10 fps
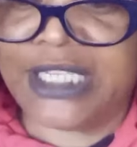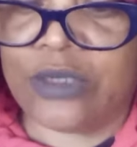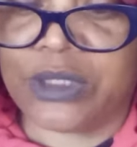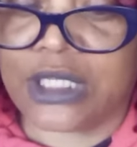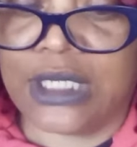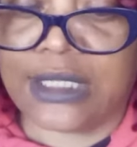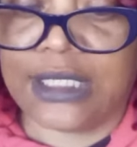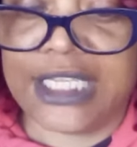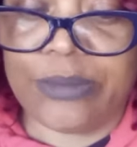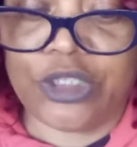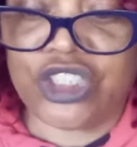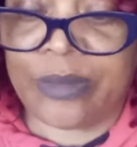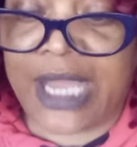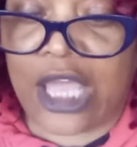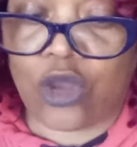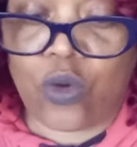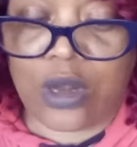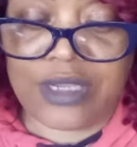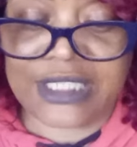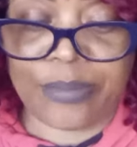dealing with another Libra, Gemini,
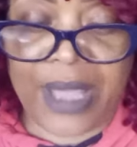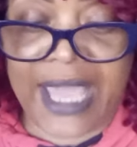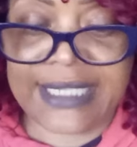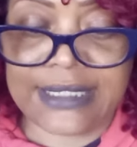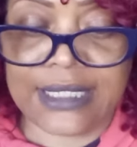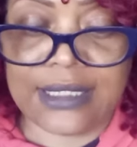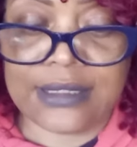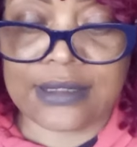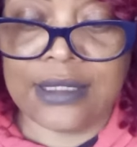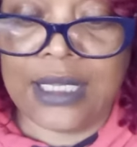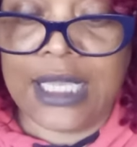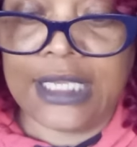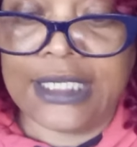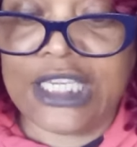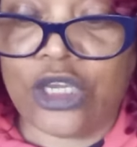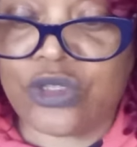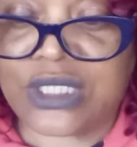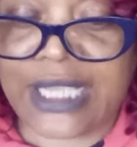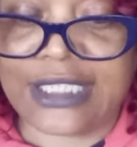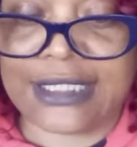Aquarius, a Pisces, Leo,
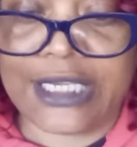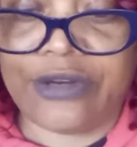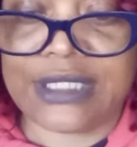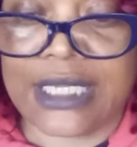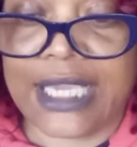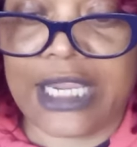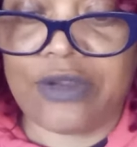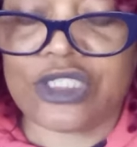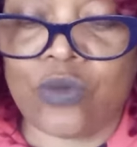Sagittarius, and Aries.